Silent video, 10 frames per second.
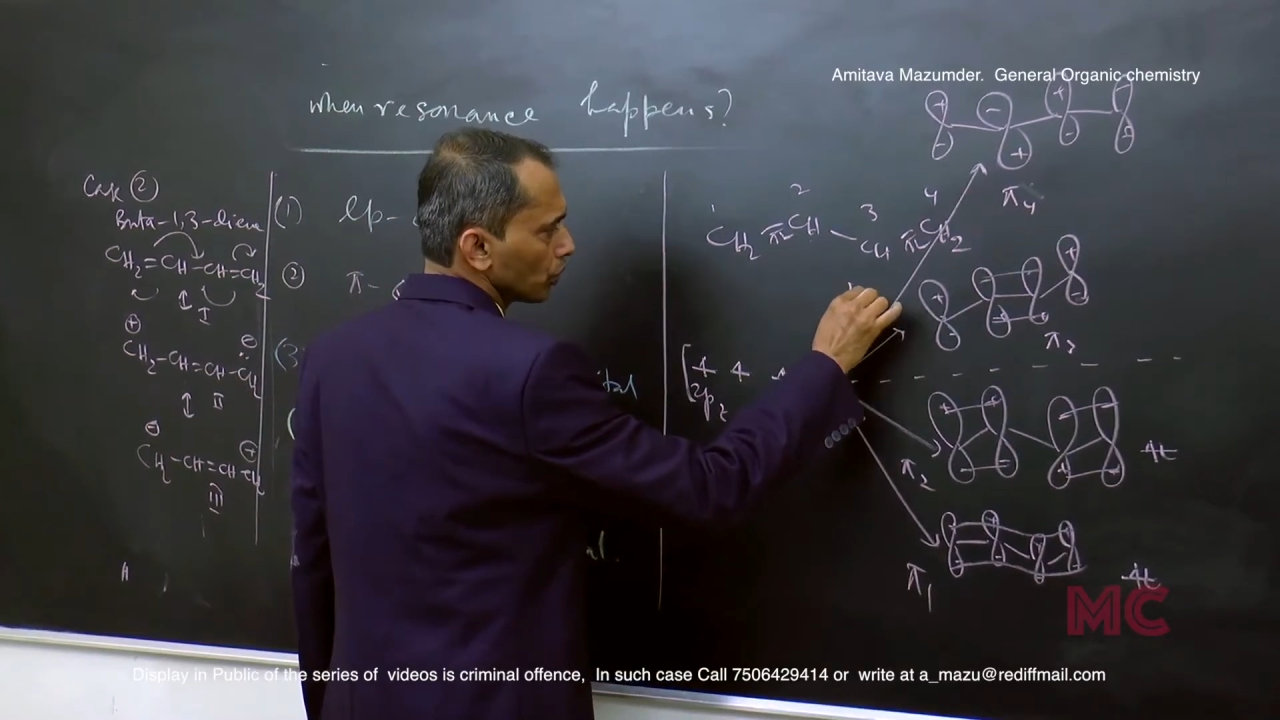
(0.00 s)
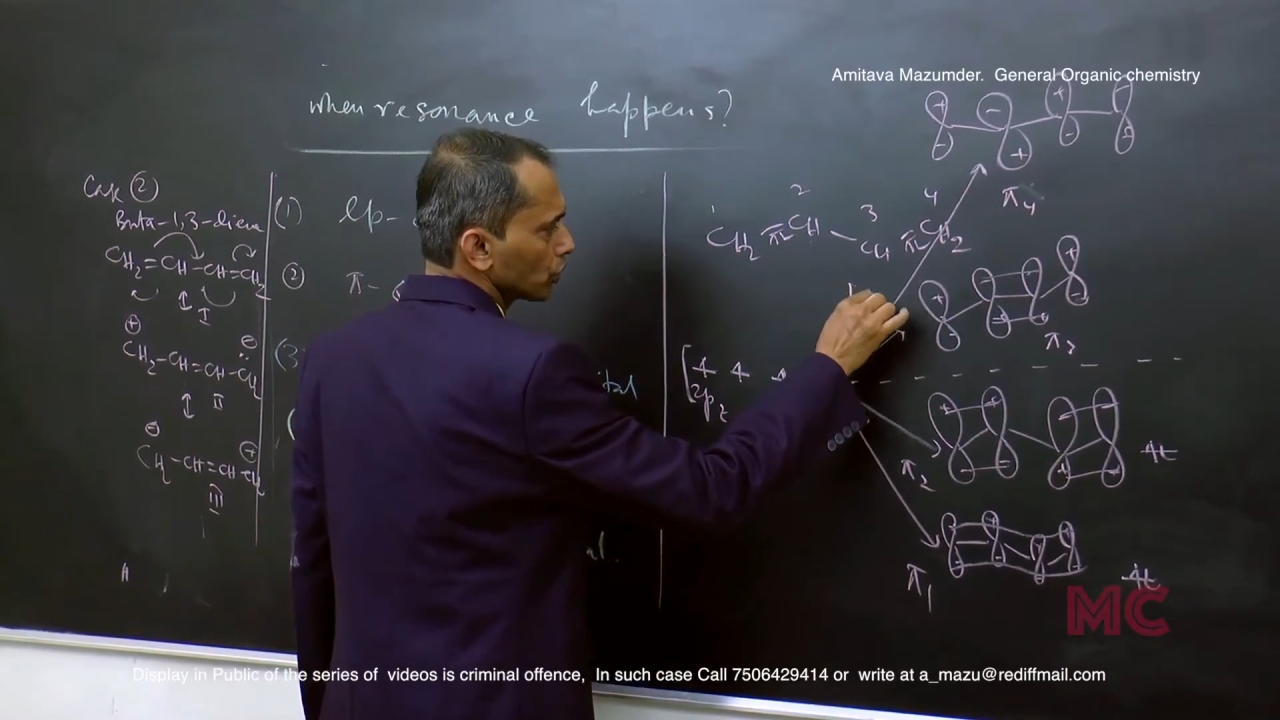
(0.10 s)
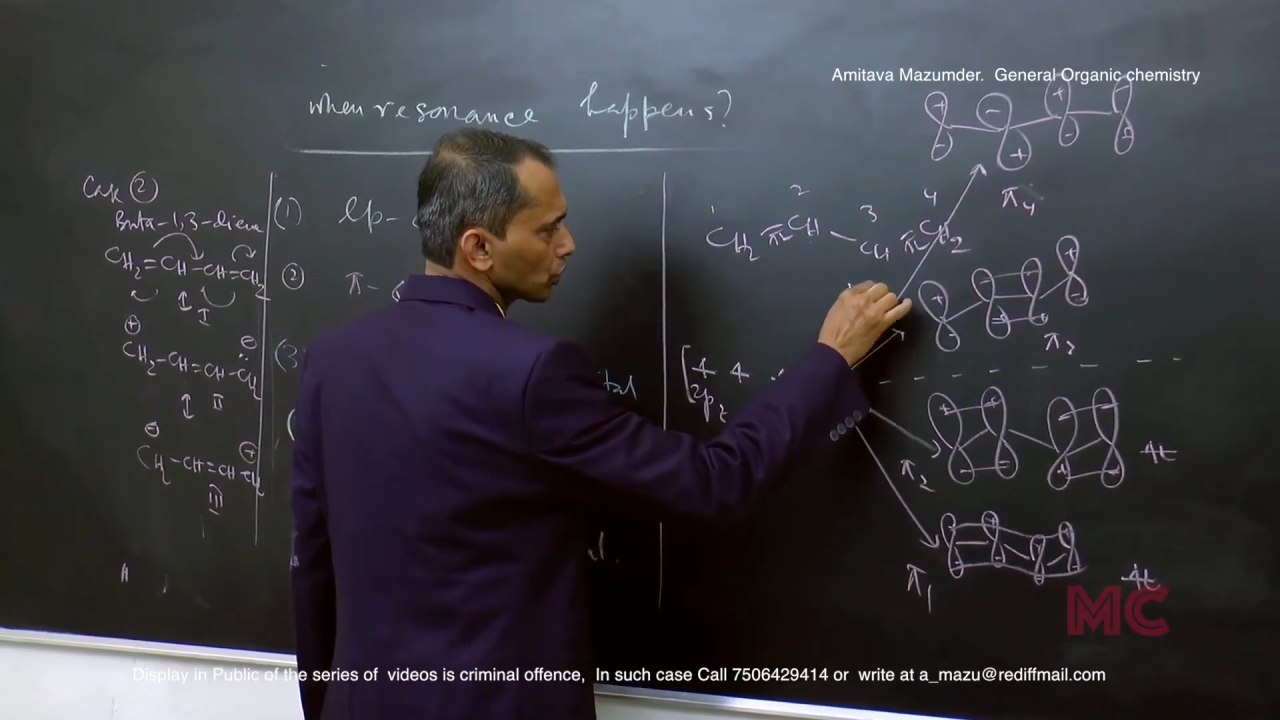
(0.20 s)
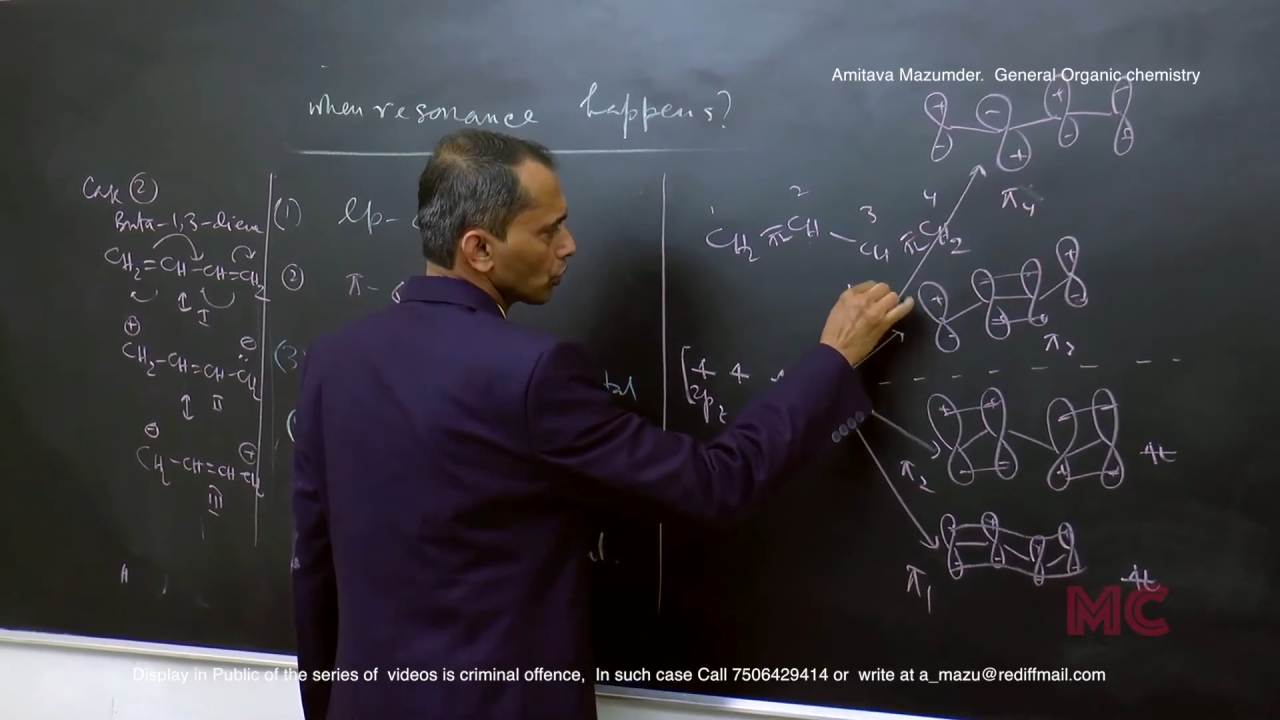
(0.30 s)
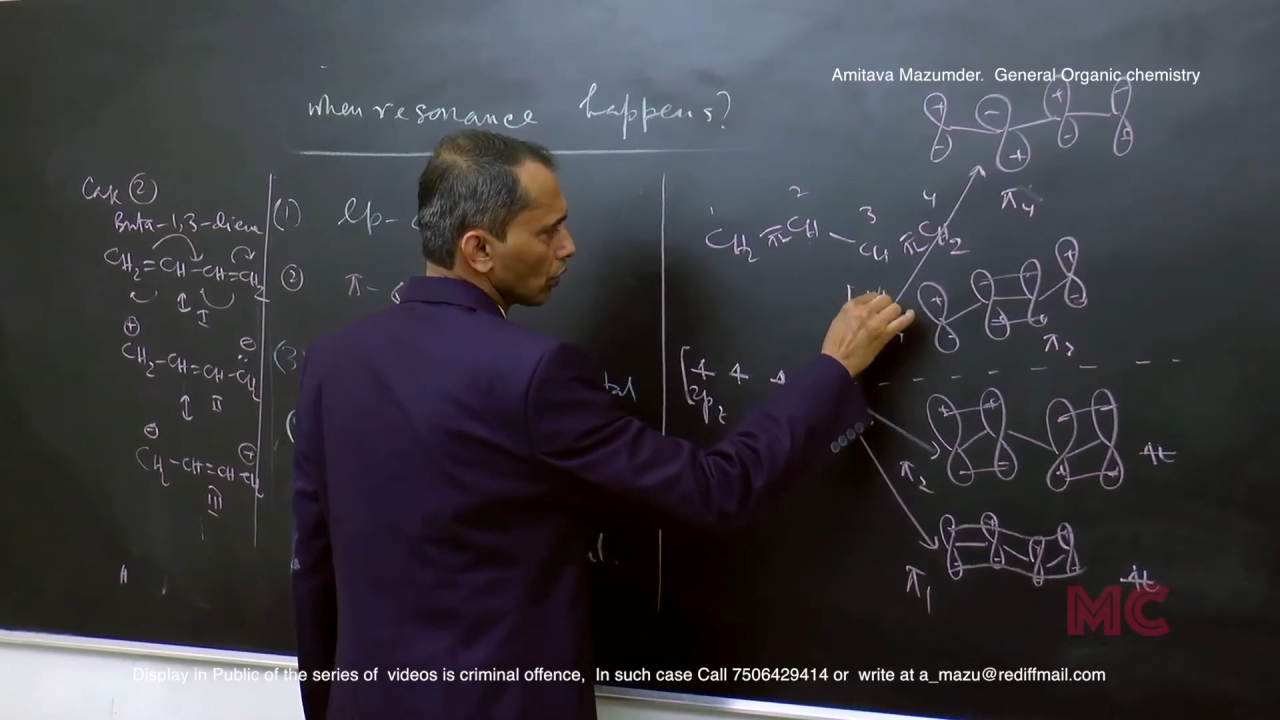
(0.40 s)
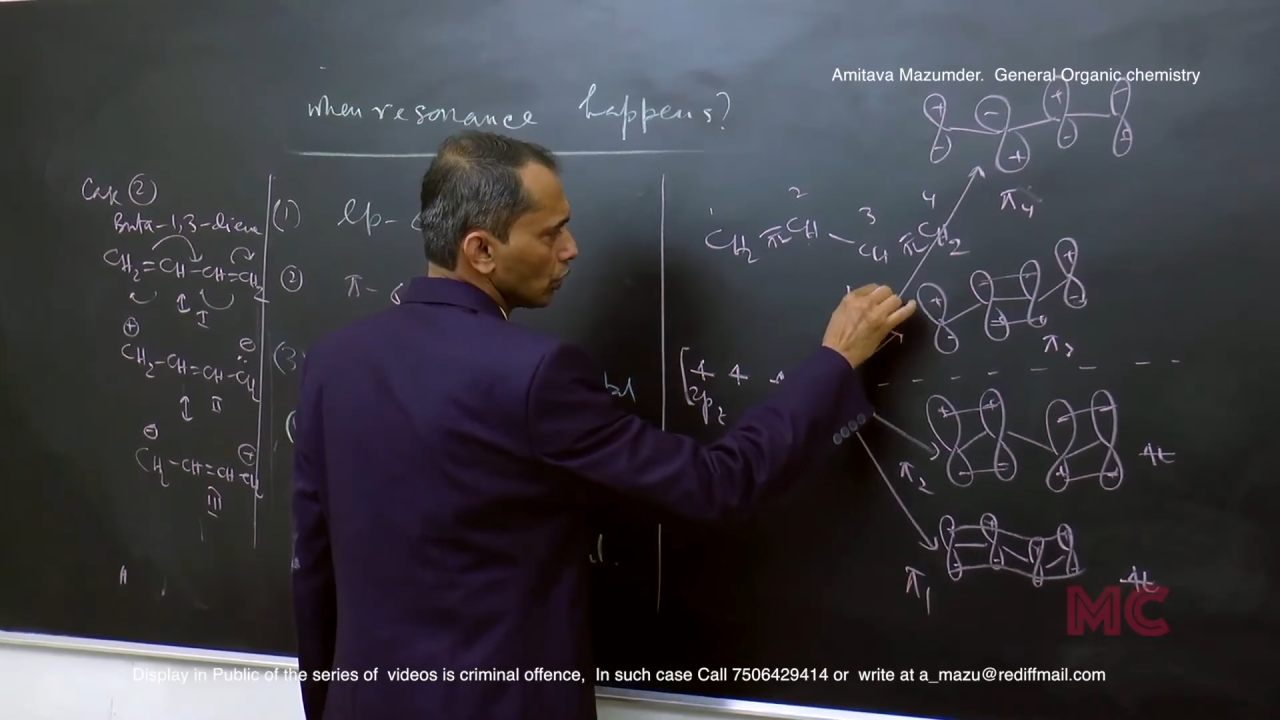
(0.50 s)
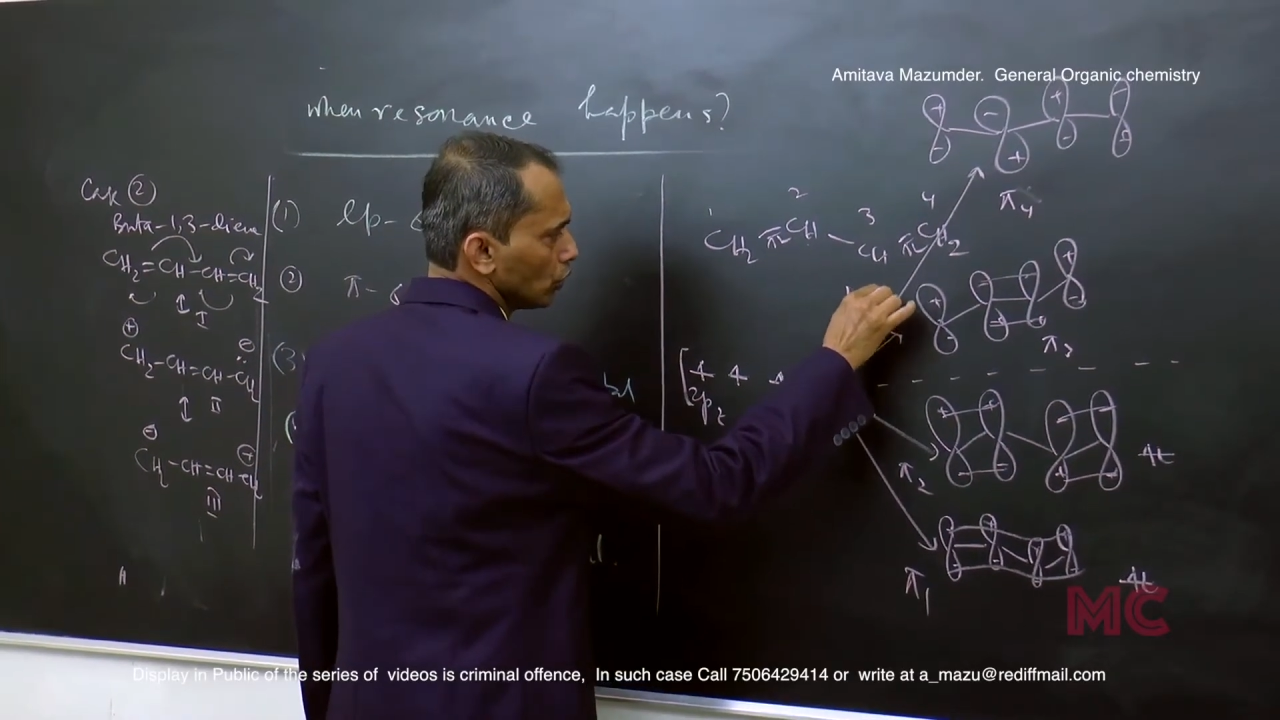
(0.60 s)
this is called